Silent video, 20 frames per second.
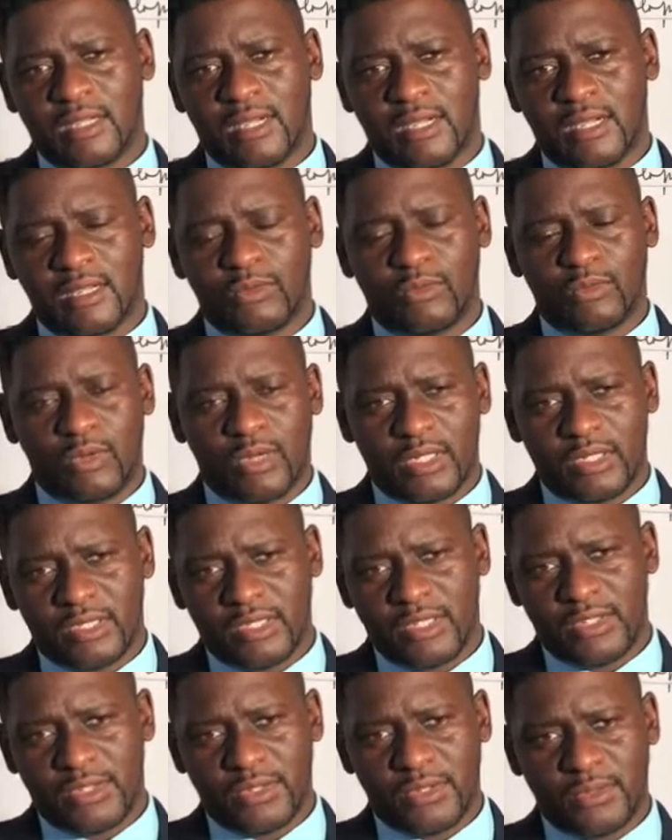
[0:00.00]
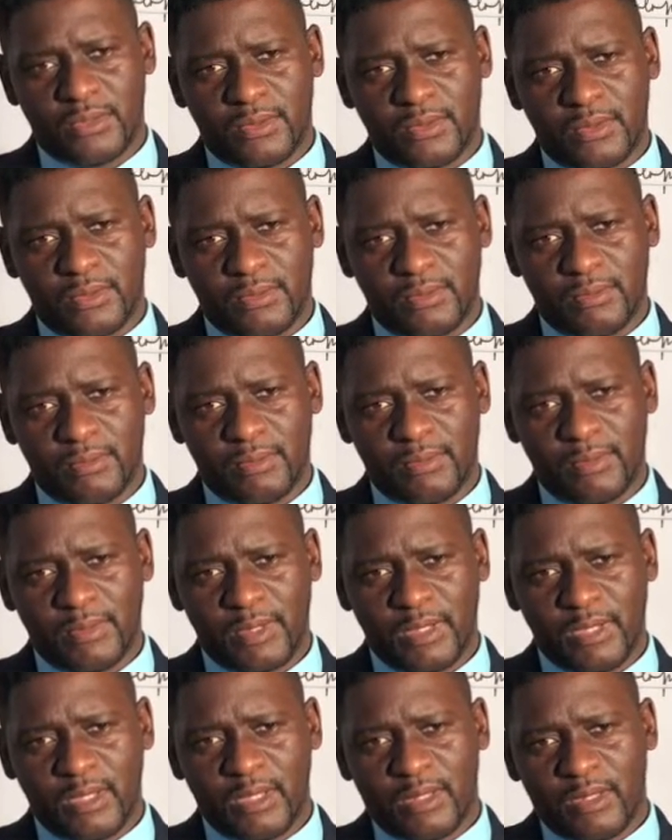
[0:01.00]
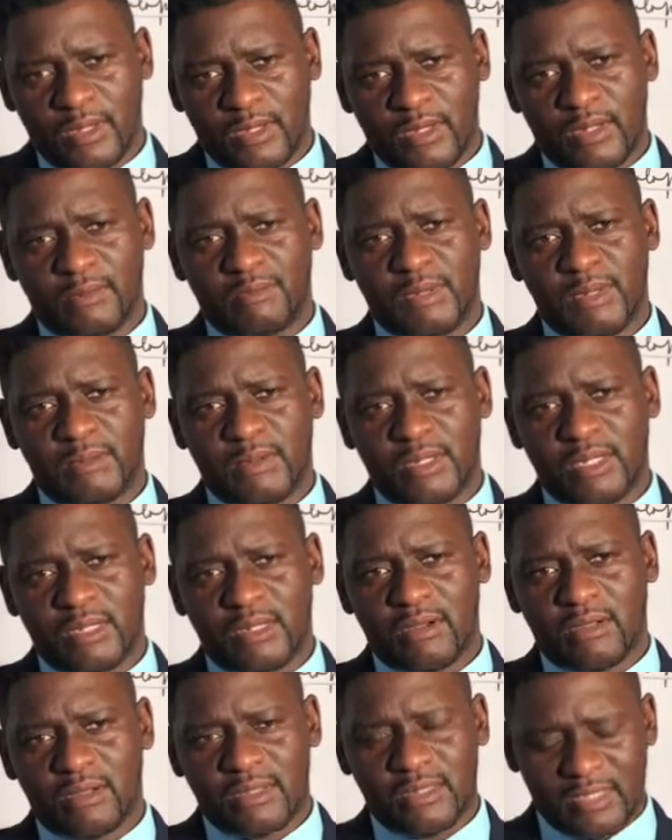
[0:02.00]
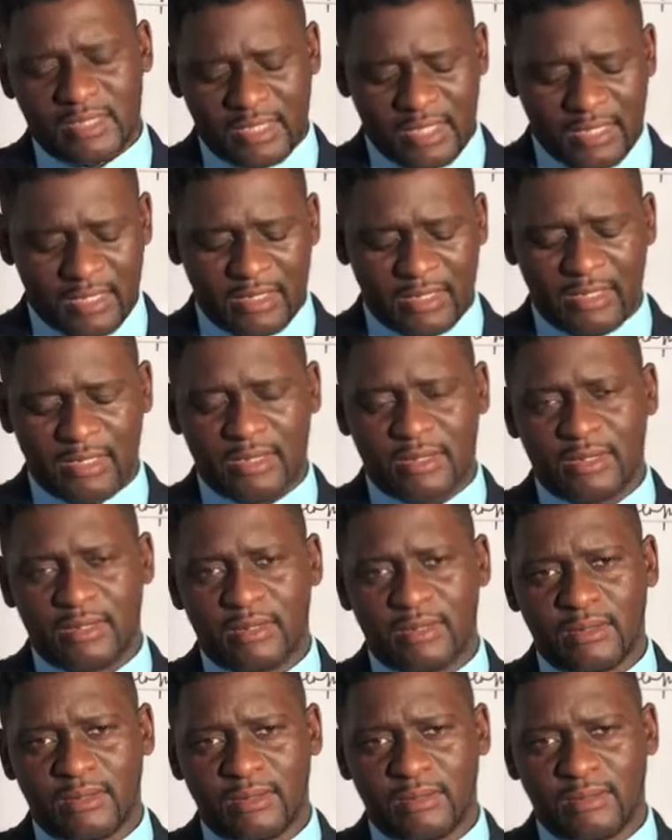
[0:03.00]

in what they do, they're the people that understand their